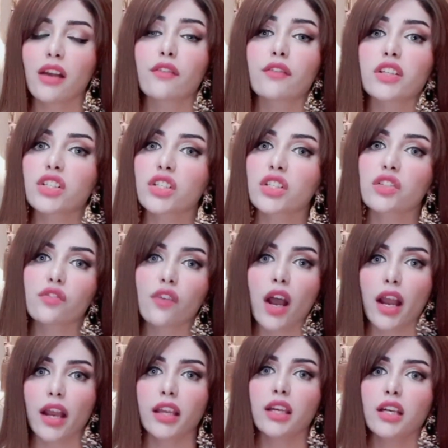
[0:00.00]
which is
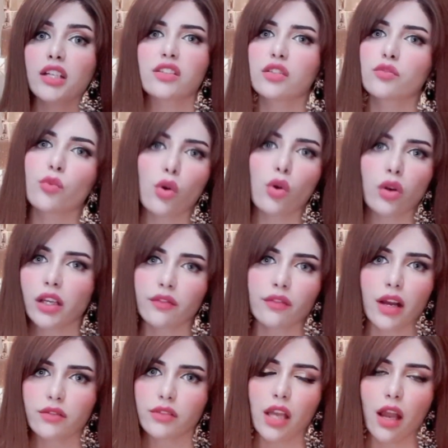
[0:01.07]
why she's walking
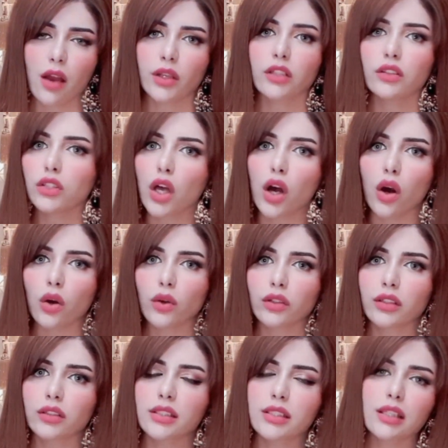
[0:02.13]
around town
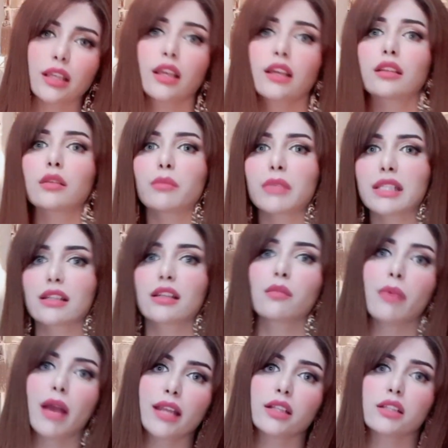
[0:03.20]
alone singing the Miss
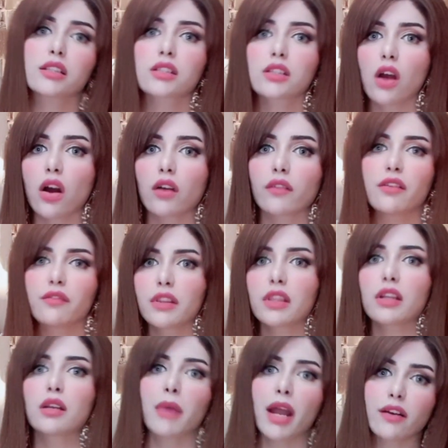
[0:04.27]
Independence song with
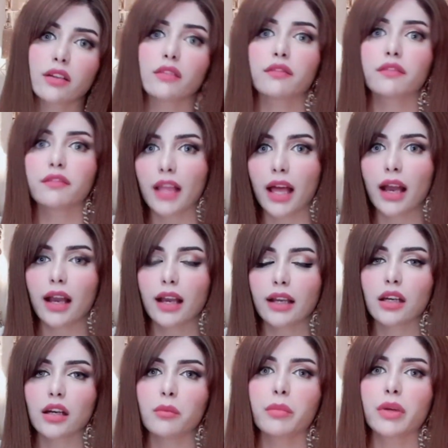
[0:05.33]
an American flag,